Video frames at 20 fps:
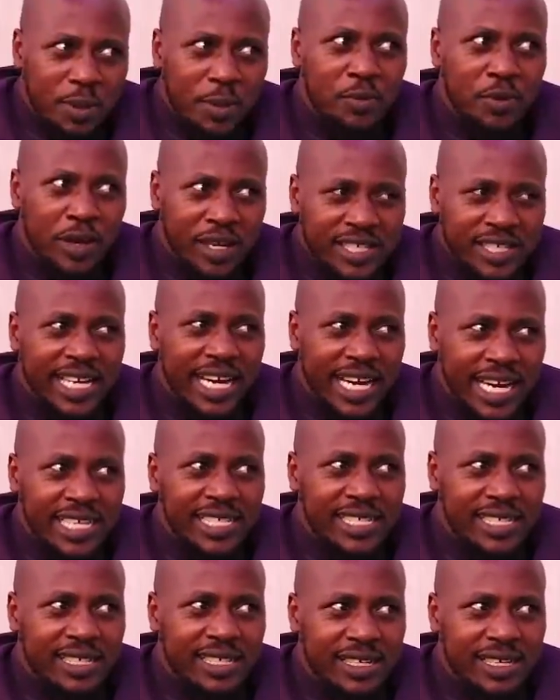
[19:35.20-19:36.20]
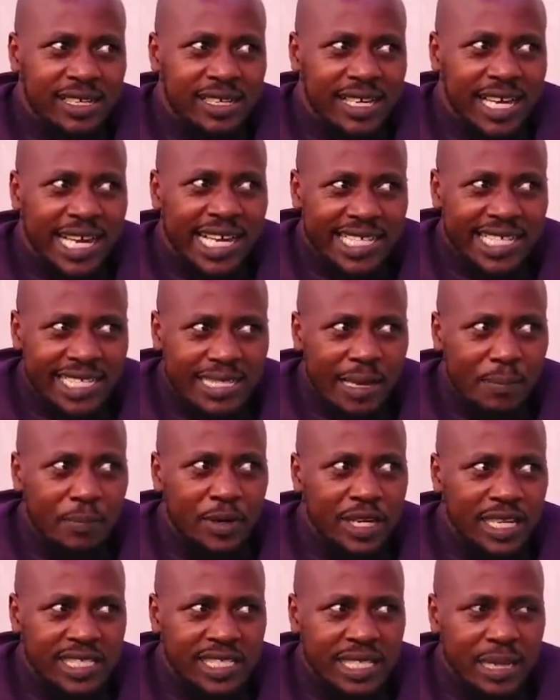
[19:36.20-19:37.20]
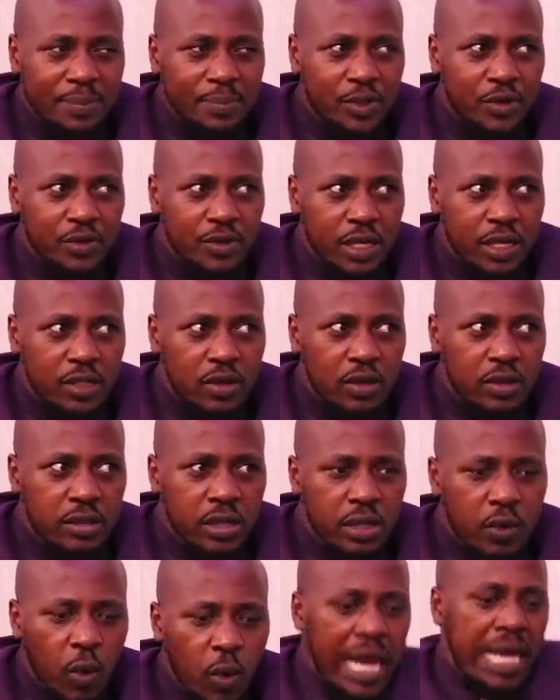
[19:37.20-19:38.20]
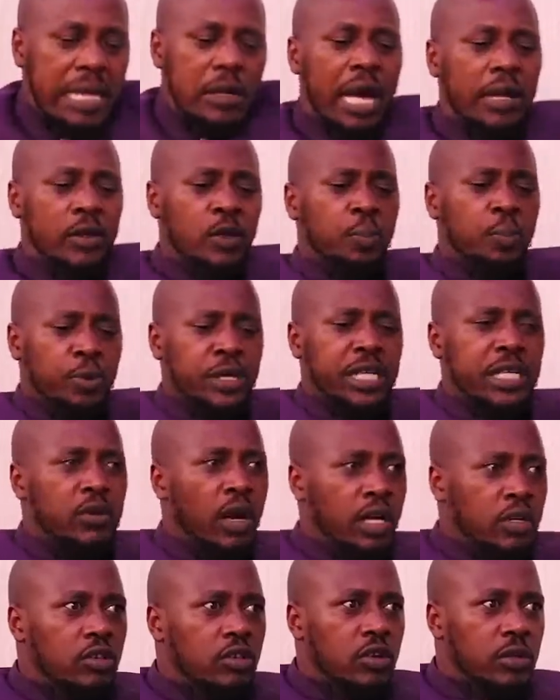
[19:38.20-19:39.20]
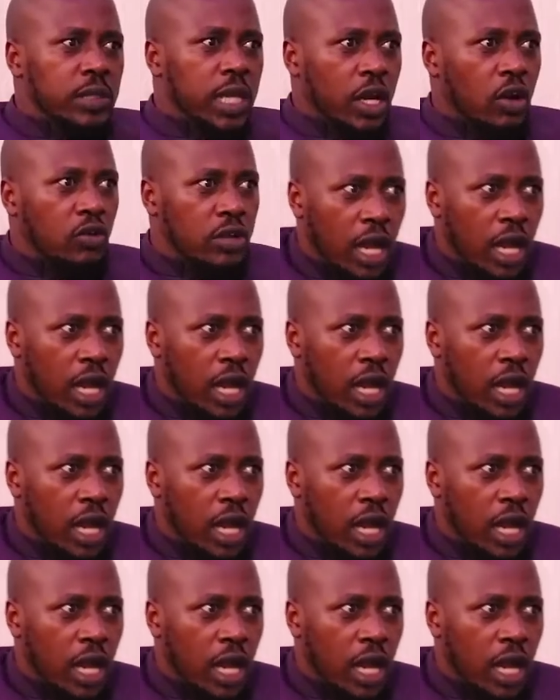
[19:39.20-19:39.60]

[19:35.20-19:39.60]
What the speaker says: with people and realize, somebody steps on your toes. Why are you putting your toes on the